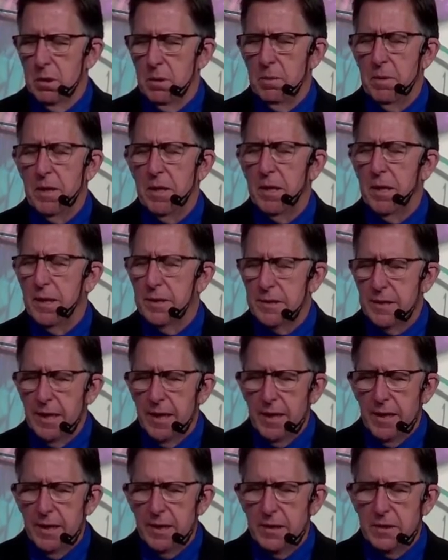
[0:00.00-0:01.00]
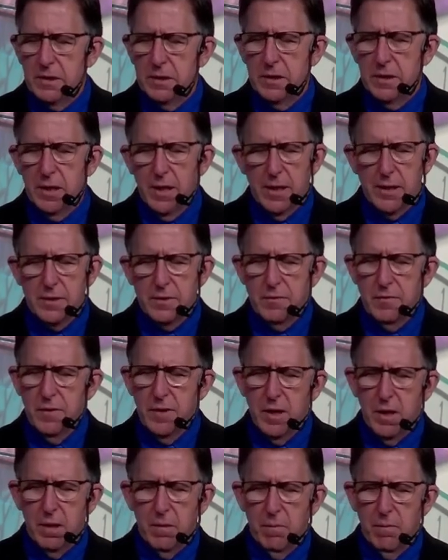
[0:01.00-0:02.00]
to be God's hands and God's
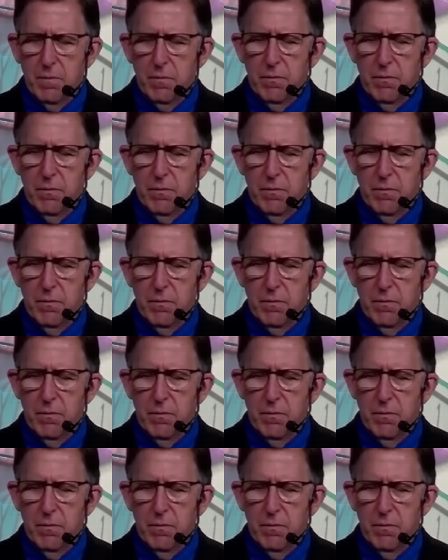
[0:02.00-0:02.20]
feet.